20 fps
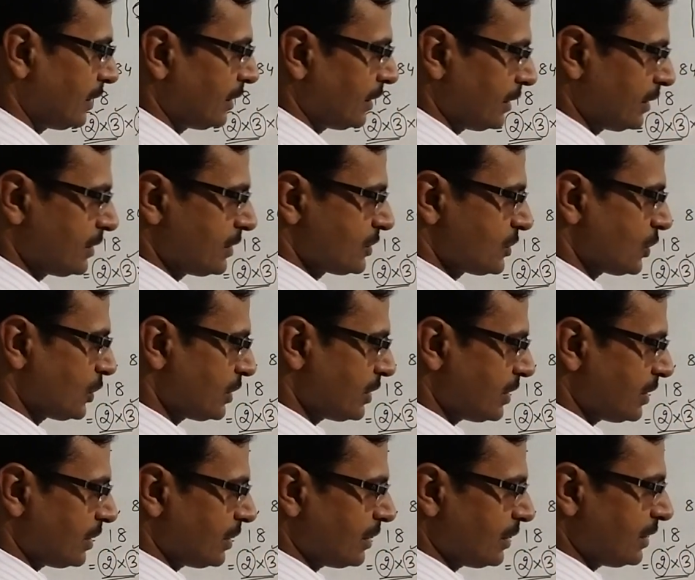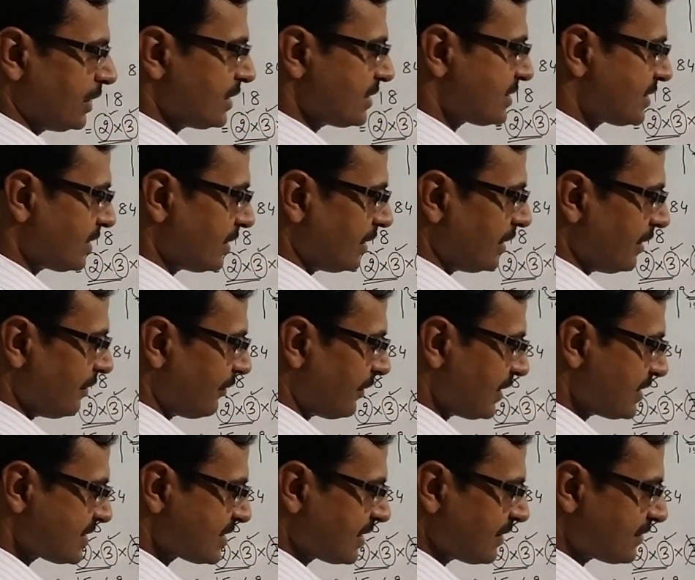So this
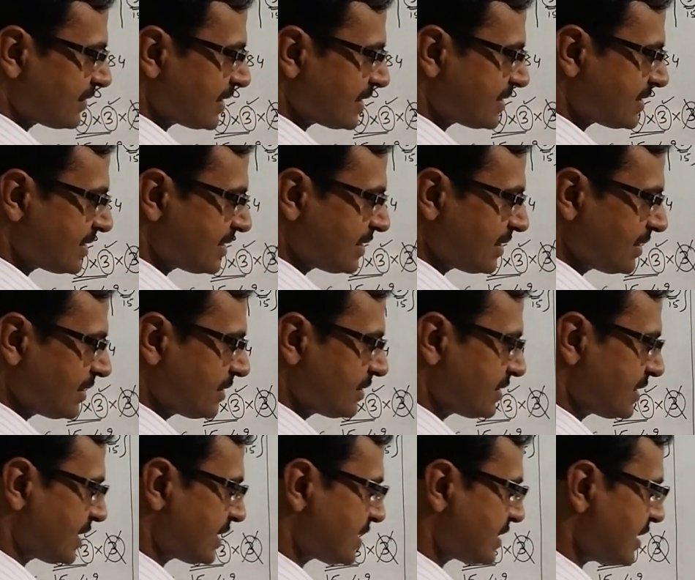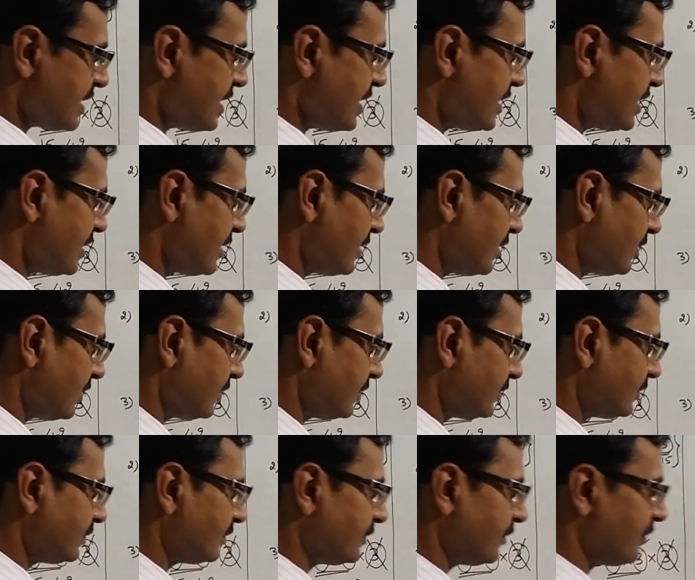difference gives us 60,
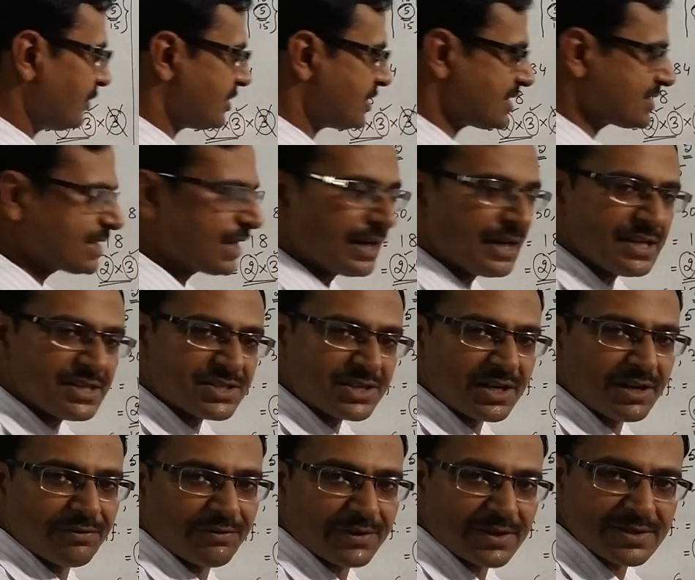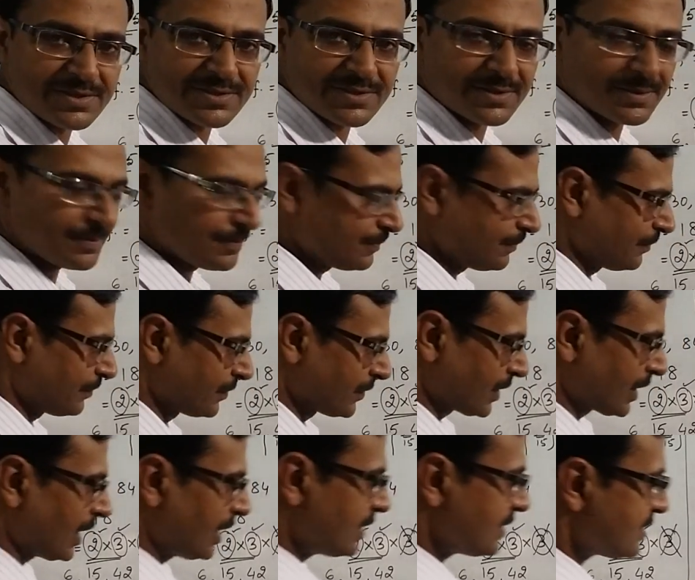which is the least difference.
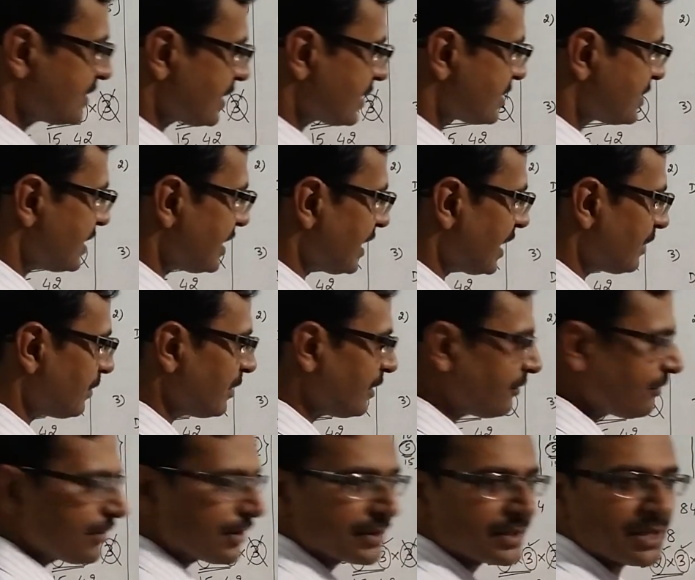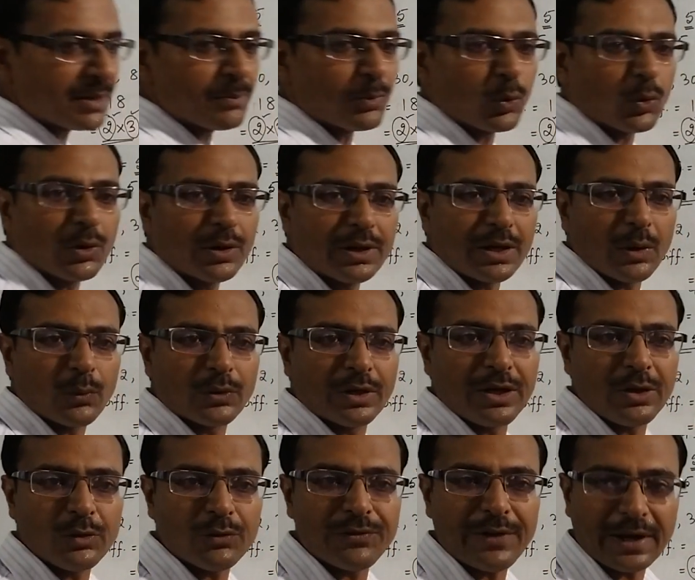60 can be further broken down
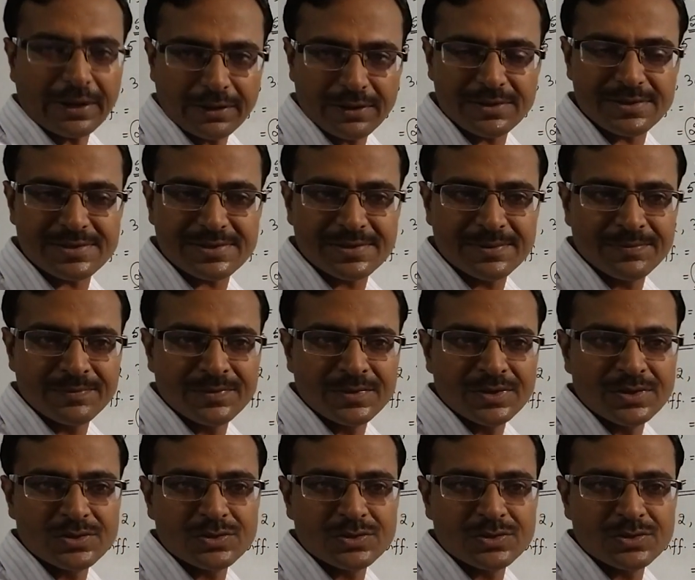into factors.